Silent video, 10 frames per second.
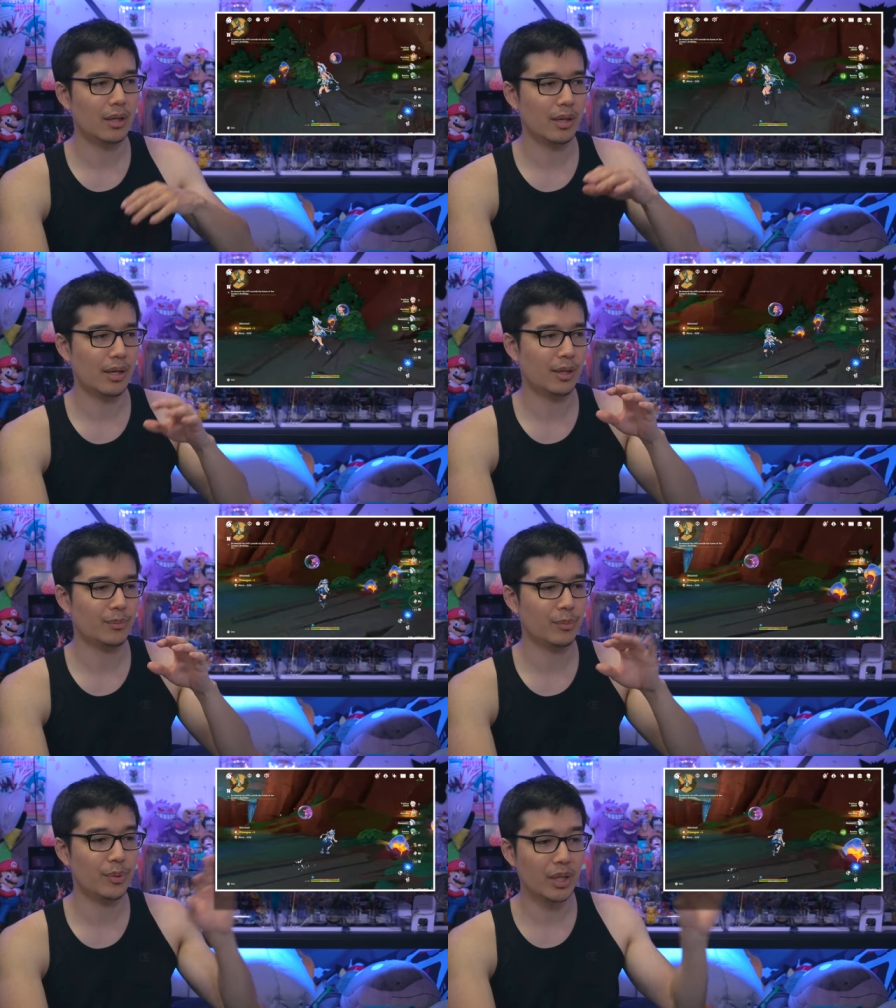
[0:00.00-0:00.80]
Um,
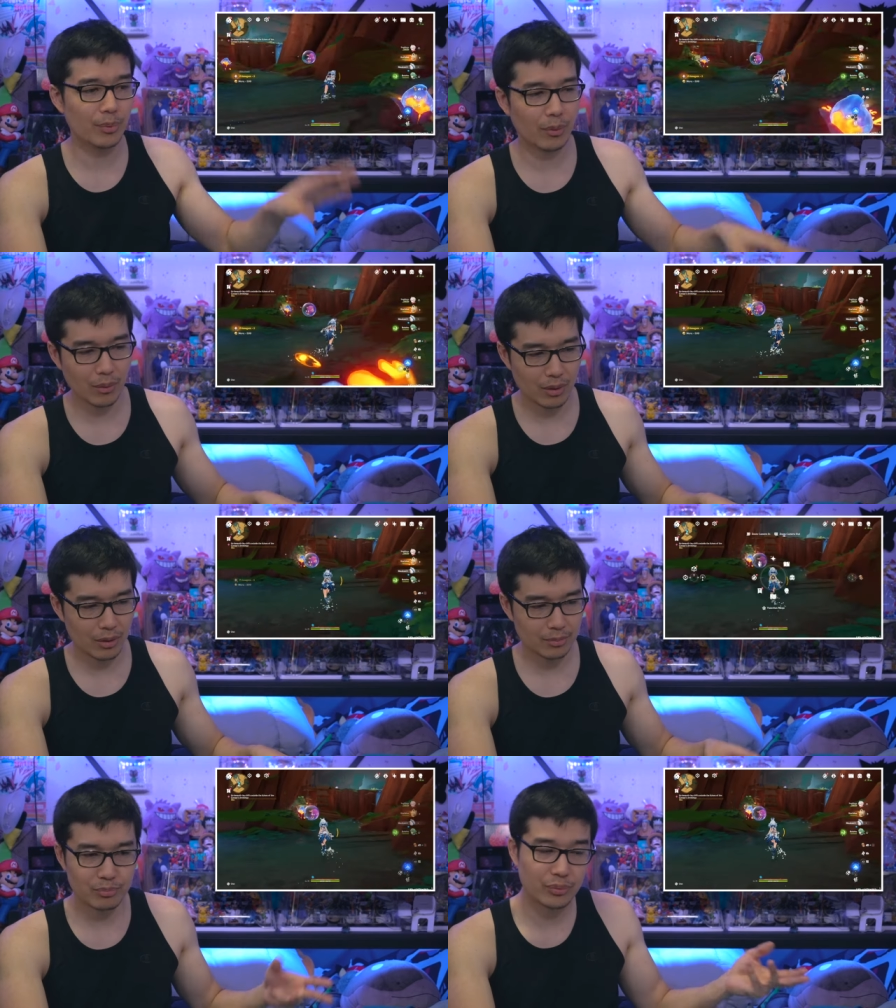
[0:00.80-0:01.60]
the people
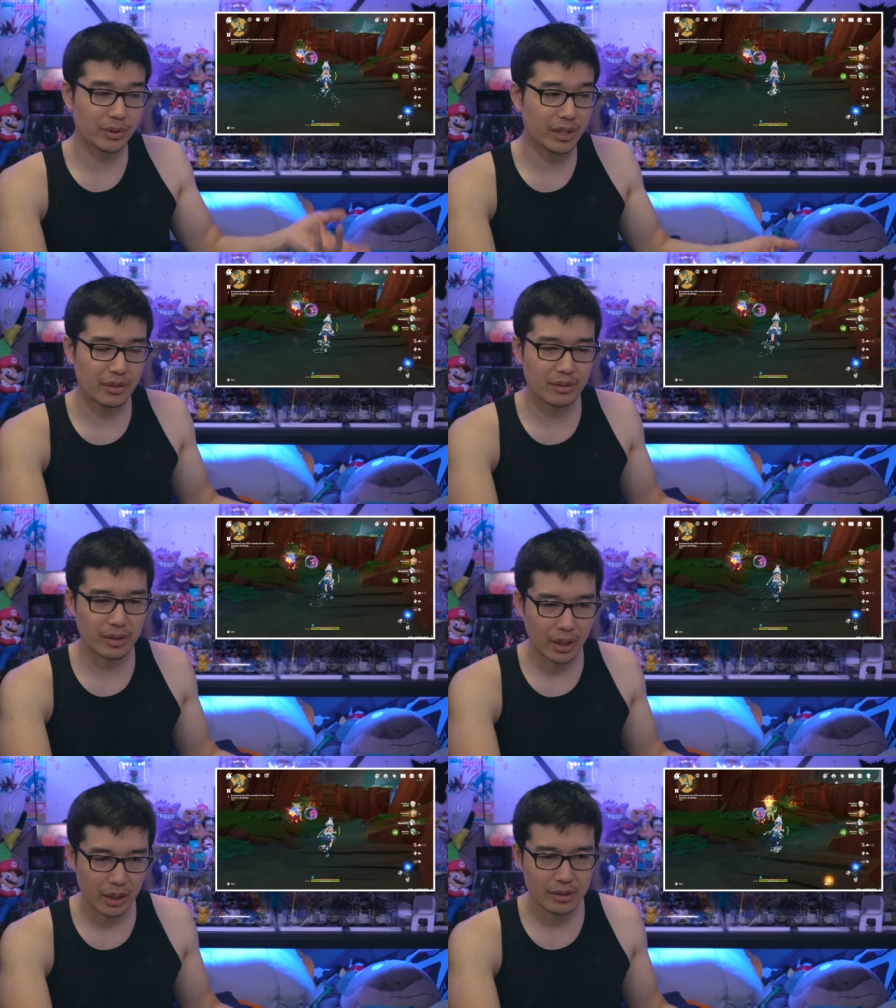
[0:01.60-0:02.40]
are pretty
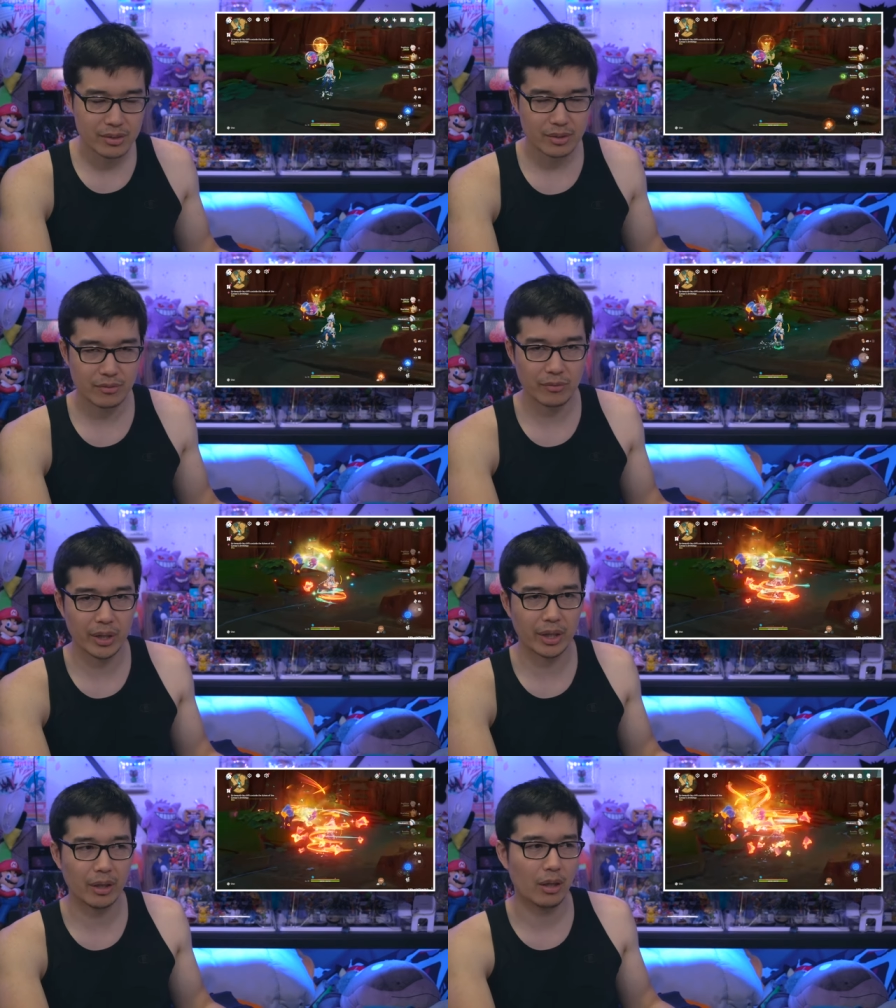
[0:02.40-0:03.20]
neat,
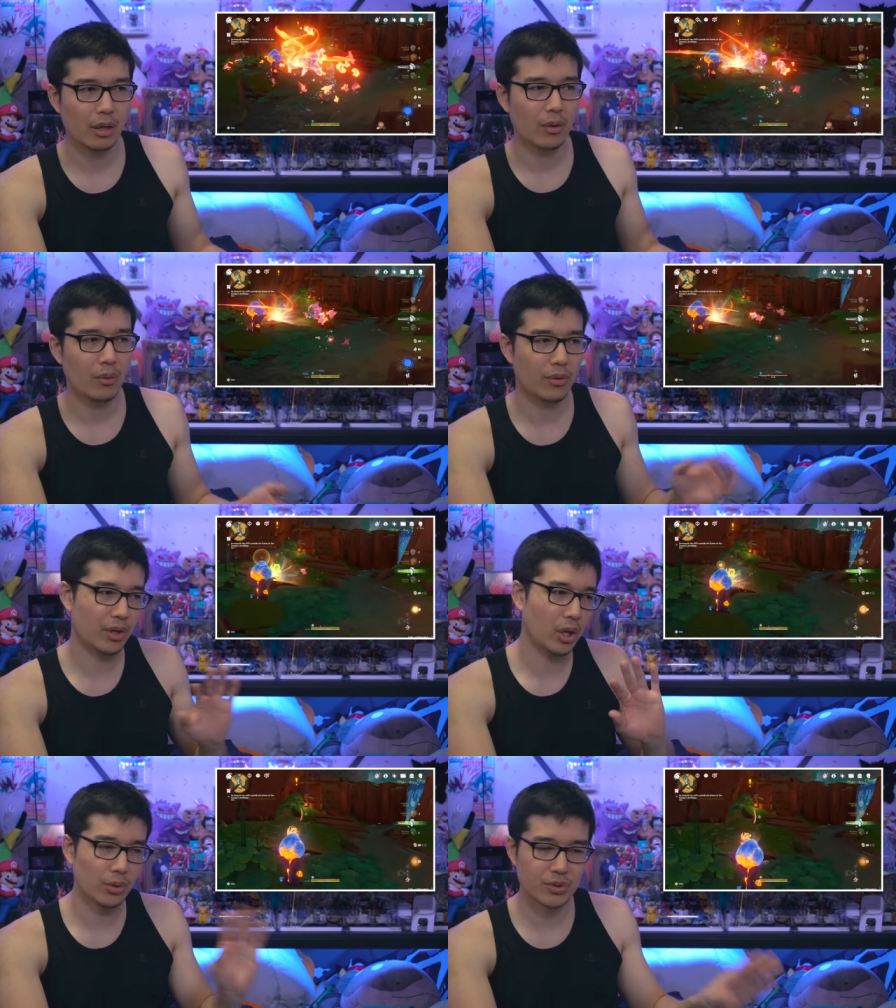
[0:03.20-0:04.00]
right? The
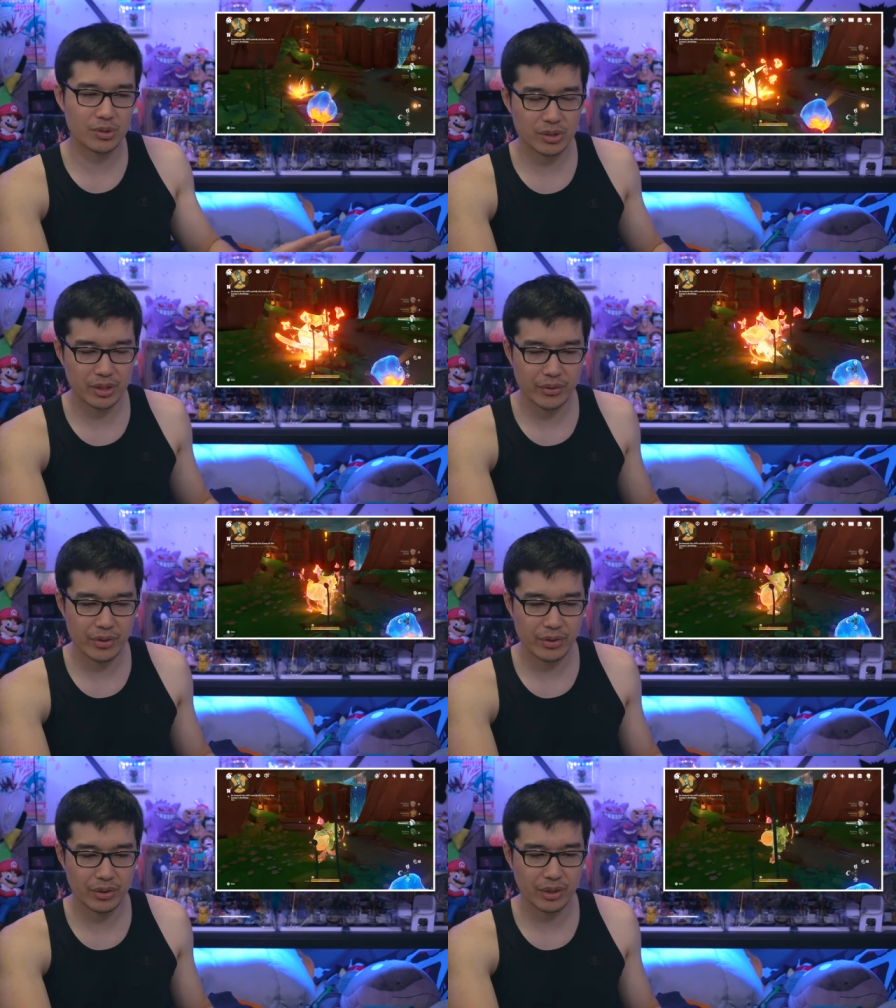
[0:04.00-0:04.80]
cultures and
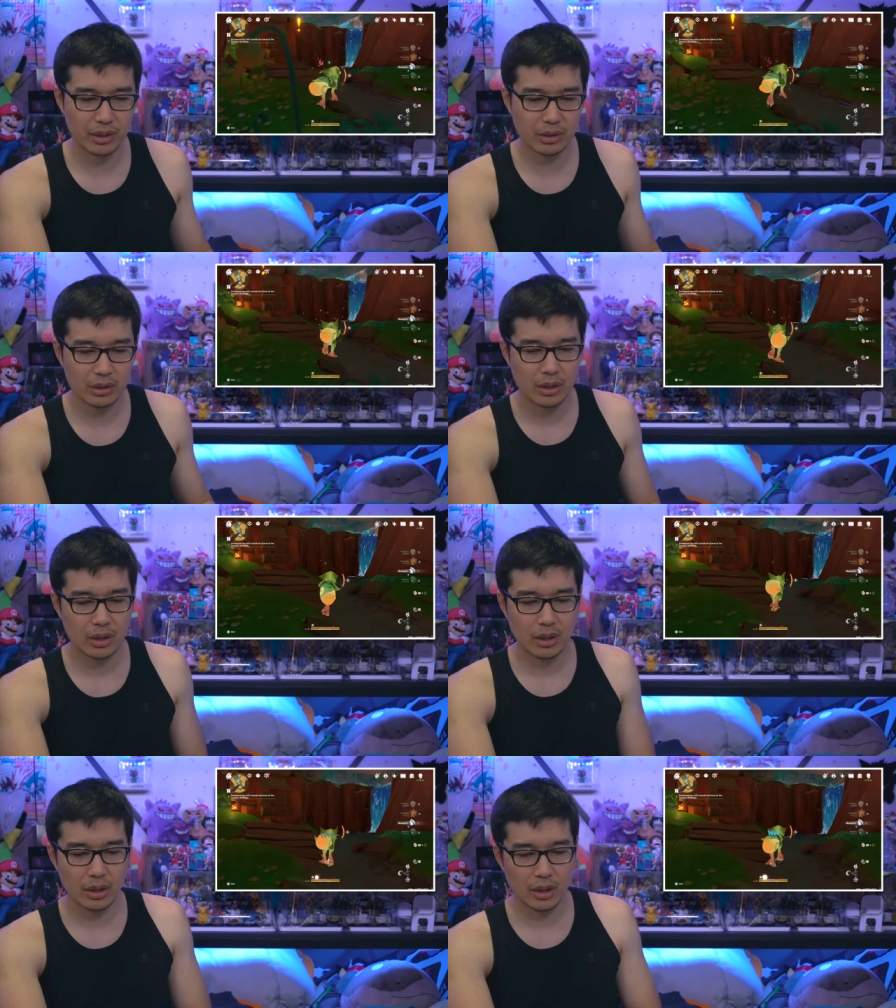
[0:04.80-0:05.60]
everything,
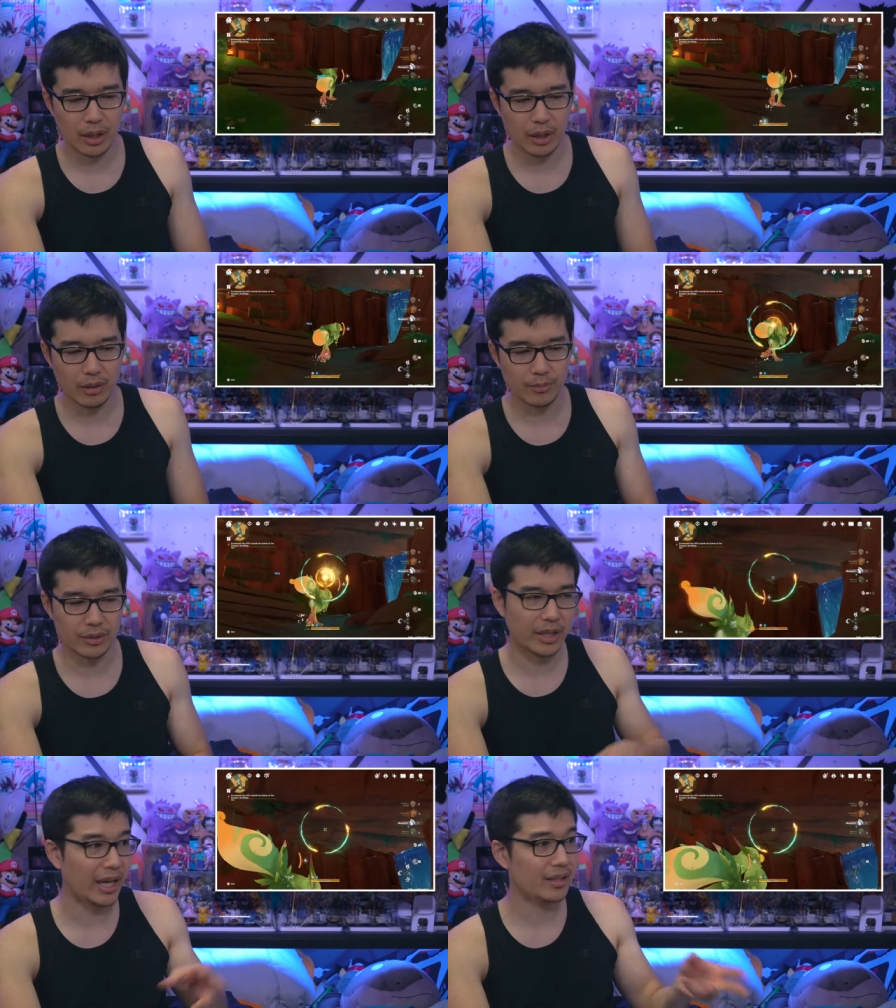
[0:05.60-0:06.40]
um, the
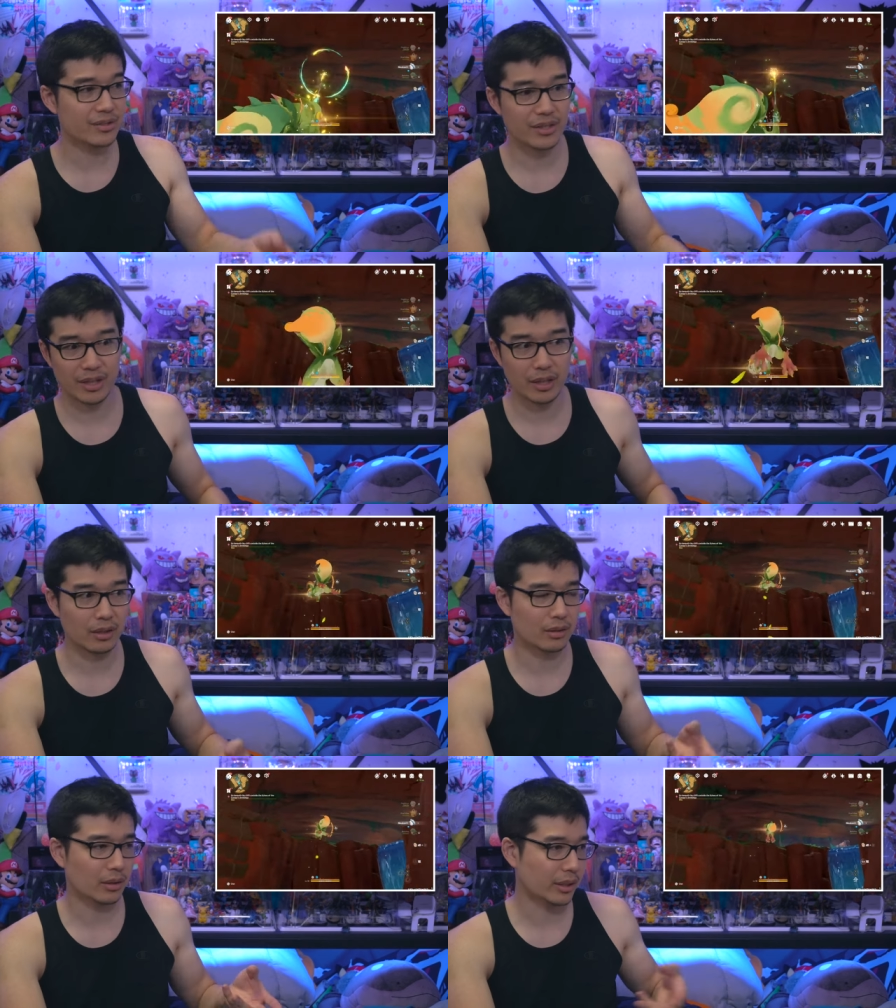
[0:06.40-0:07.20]

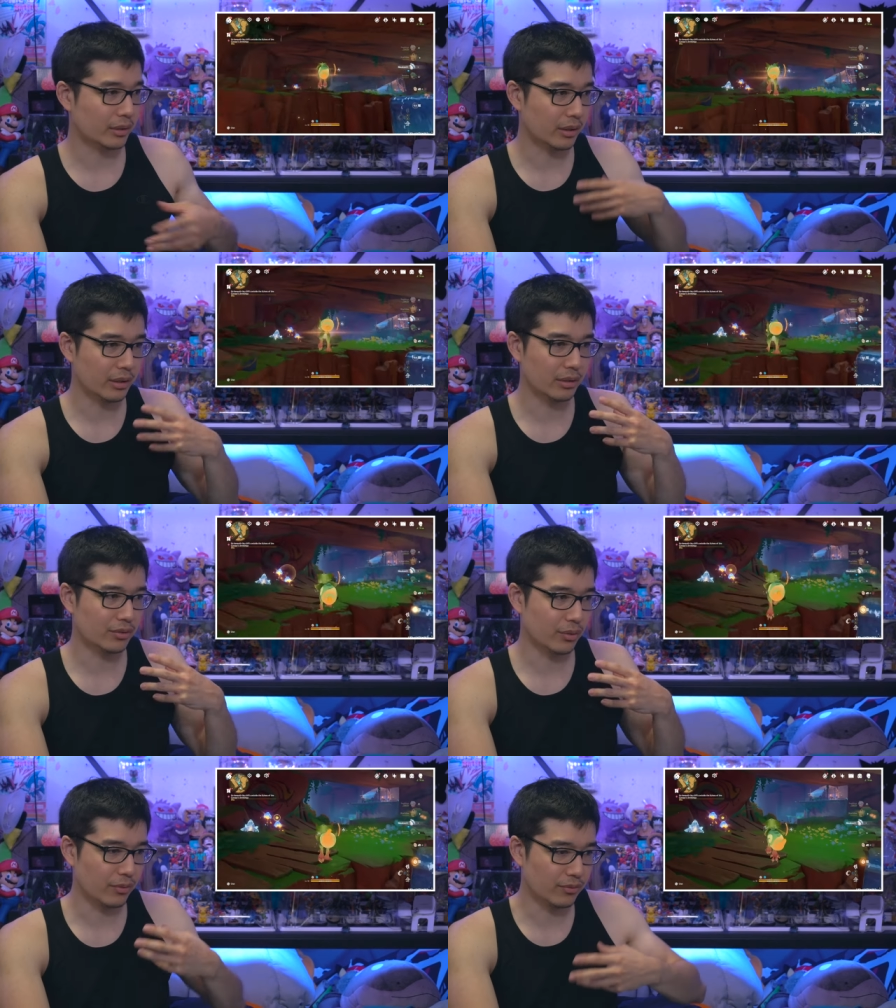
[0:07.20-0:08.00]
dancing and like the
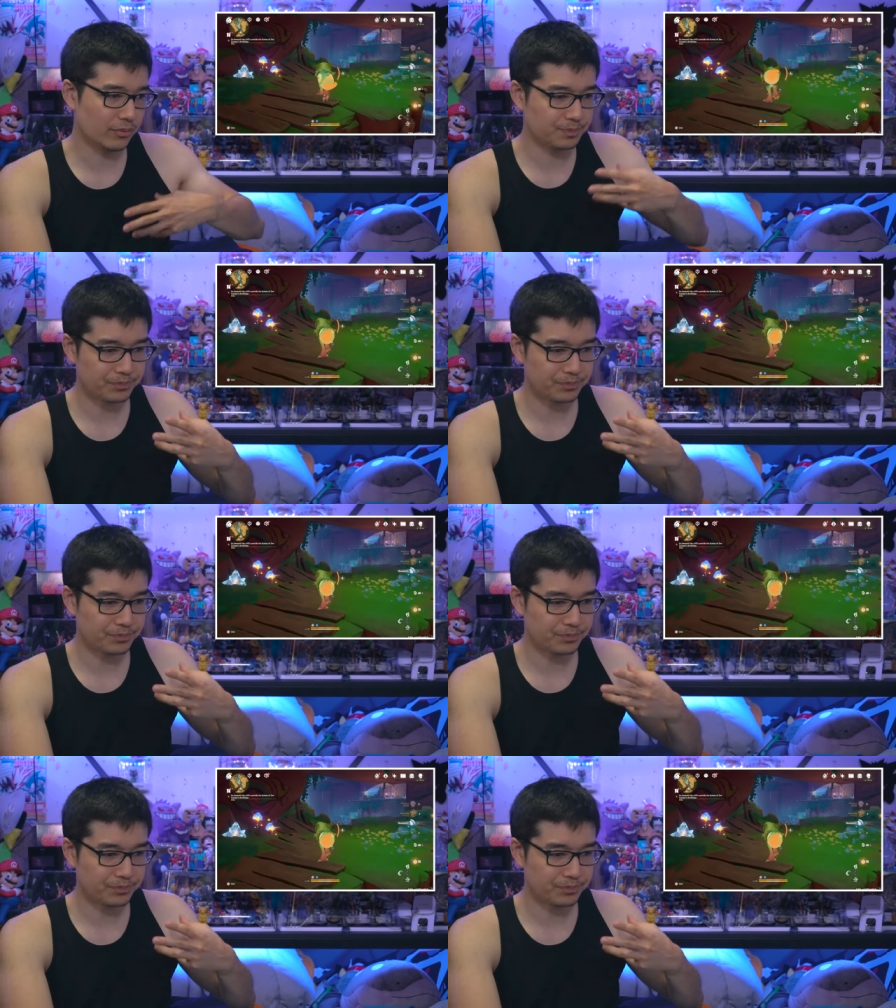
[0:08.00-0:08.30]
sort of